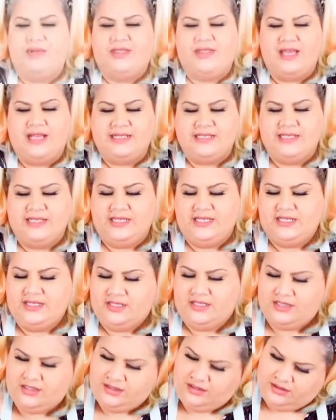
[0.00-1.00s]
that
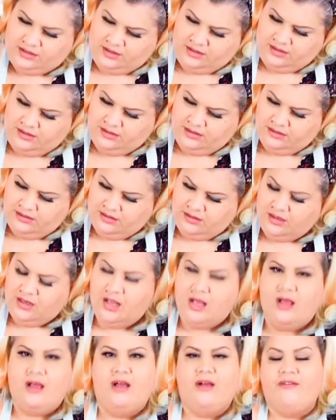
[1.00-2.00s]
is
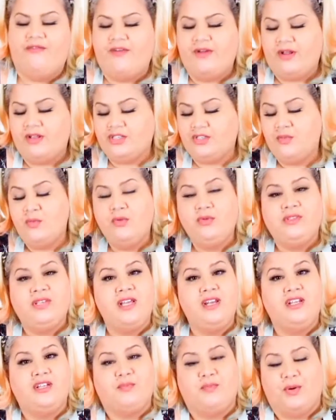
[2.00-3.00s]
a small
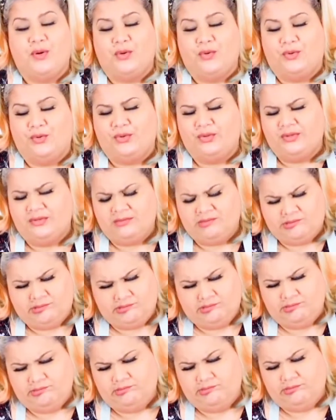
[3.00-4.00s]
tennis ball,
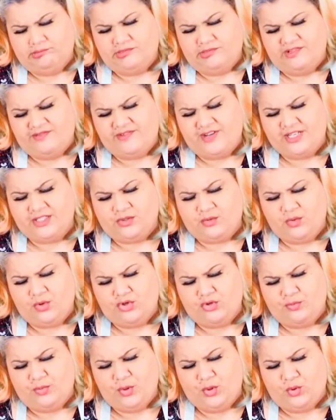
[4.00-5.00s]
a fat
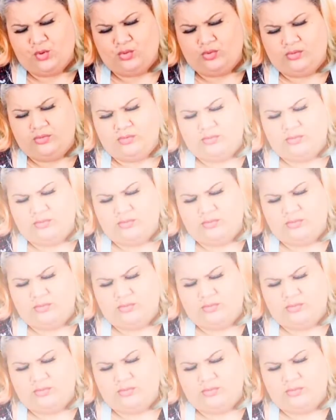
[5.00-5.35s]
squash ball.